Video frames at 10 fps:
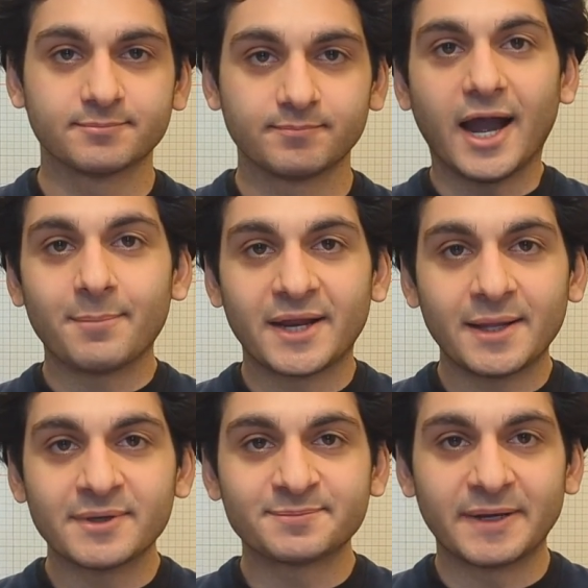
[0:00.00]
Hi, my
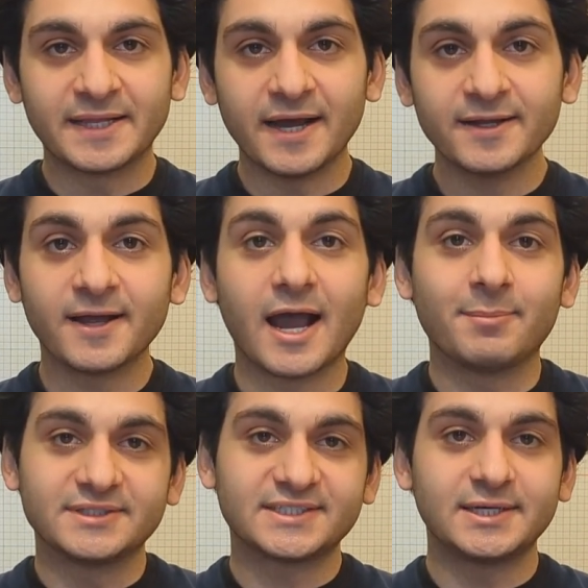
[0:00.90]
name is Bedad.
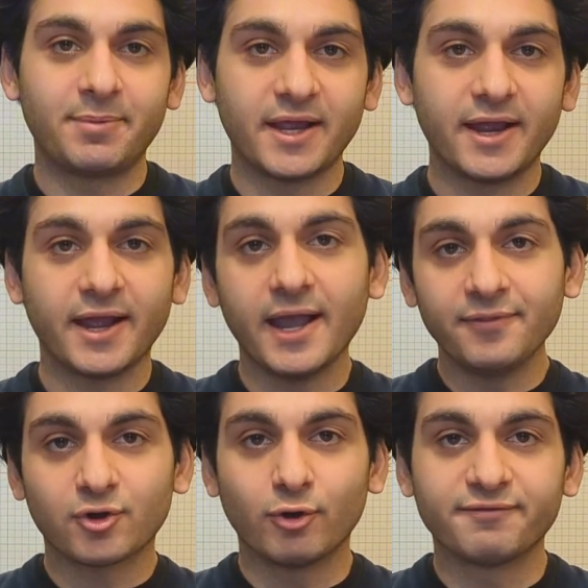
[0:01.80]
I'm a CPA and
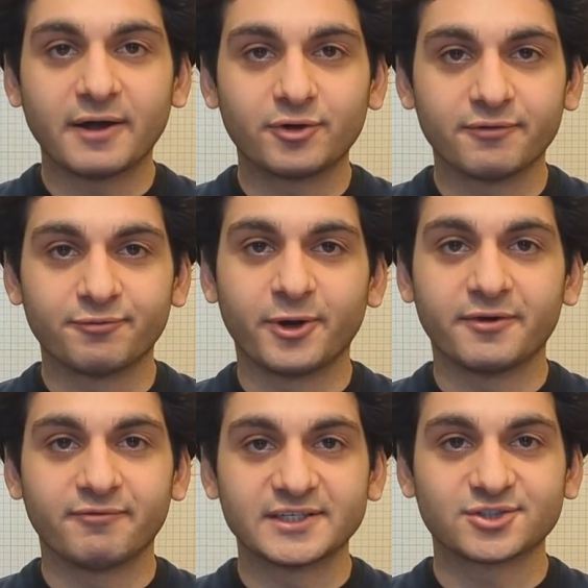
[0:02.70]
the co-founder of
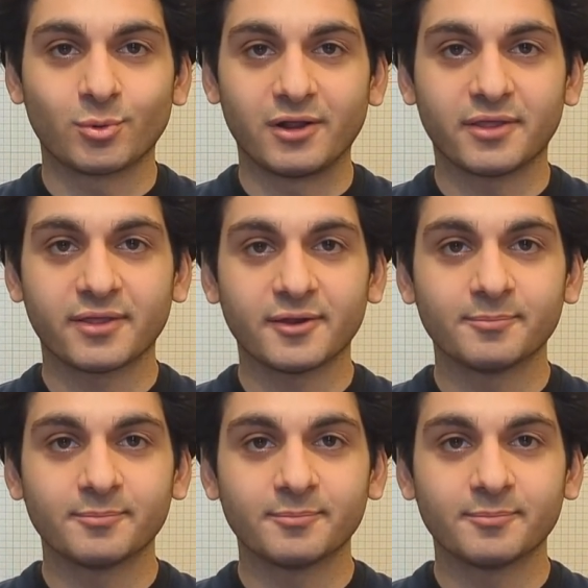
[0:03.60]
ReInvestWealth.